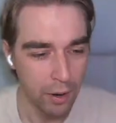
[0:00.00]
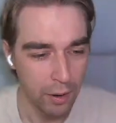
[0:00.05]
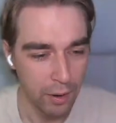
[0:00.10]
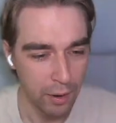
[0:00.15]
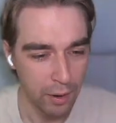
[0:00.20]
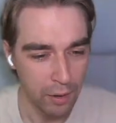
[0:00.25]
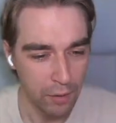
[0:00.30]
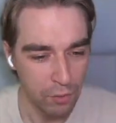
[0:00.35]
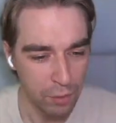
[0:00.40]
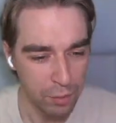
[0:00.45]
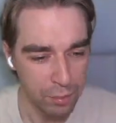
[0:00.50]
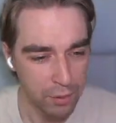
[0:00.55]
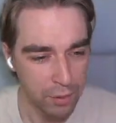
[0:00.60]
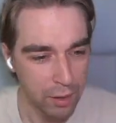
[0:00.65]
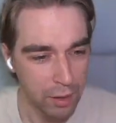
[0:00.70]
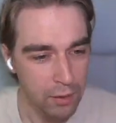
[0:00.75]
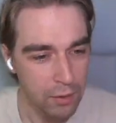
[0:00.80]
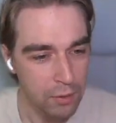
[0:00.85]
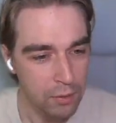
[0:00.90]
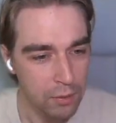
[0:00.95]
I
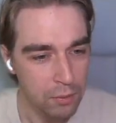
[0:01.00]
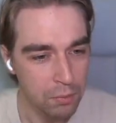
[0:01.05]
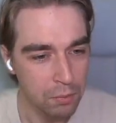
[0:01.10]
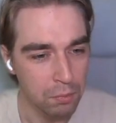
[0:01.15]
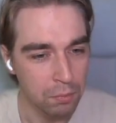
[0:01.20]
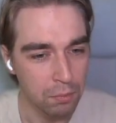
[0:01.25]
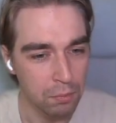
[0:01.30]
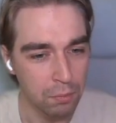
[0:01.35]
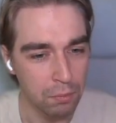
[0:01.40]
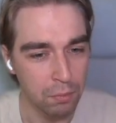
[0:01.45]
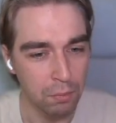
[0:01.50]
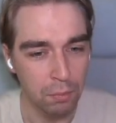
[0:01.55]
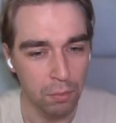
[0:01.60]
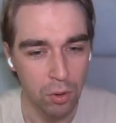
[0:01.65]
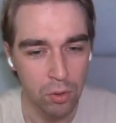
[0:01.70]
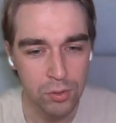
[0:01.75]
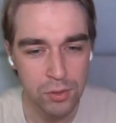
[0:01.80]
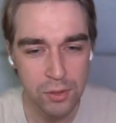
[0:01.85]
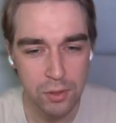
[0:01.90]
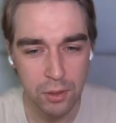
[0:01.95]
replicated it
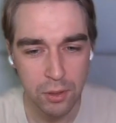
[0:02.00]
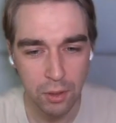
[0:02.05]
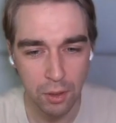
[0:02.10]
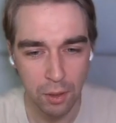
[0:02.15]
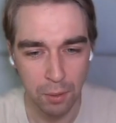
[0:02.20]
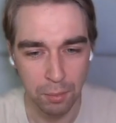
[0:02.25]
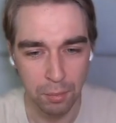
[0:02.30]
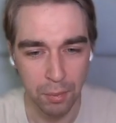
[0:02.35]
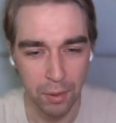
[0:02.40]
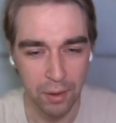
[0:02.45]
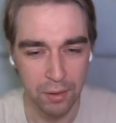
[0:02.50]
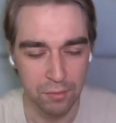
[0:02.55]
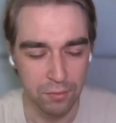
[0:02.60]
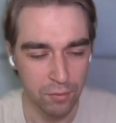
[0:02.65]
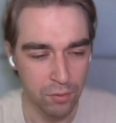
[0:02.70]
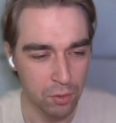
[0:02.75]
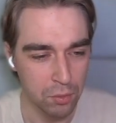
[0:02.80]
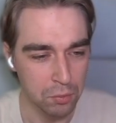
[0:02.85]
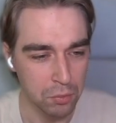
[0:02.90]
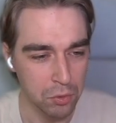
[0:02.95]
mostly apart
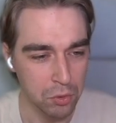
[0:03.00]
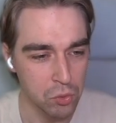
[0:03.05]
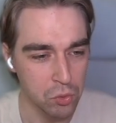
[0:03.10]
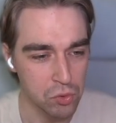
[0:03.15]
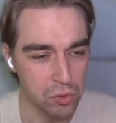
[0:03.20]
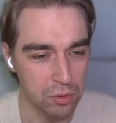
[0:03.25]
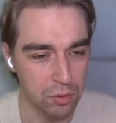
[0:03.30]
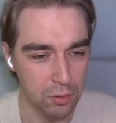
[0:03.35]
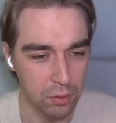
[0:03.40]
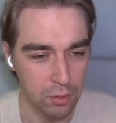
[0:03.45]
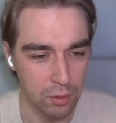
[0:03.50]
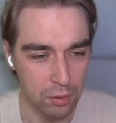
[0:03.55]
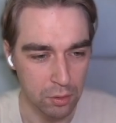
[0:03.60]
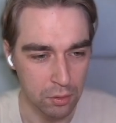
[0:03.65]
from using